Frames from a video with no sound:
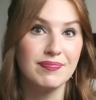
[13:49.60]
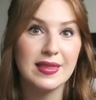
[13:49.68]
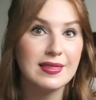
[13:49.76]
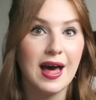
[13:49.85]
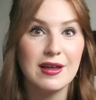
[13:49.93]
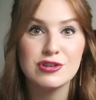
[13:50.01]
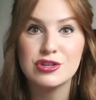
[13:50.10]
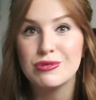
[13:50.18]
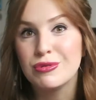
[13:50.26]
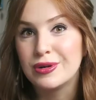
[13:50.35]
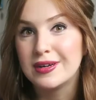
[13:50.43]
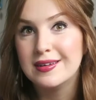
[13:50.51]
lunch
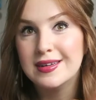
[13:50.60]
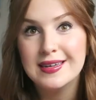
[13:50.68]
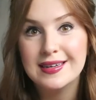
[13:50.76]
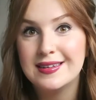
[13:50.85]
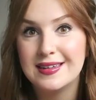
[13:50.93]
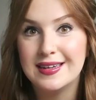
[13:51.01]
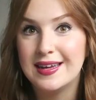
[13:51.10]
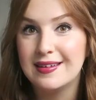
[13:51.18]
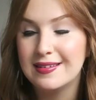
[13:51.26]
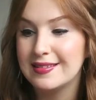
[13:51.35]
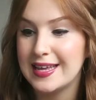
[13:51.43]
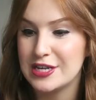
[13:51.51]
or
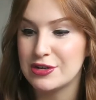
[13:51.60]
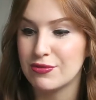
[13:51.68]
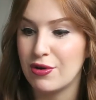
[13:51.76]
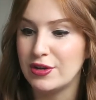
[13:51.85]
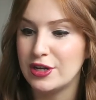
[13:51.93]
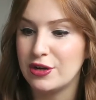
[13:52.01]
dinner later on.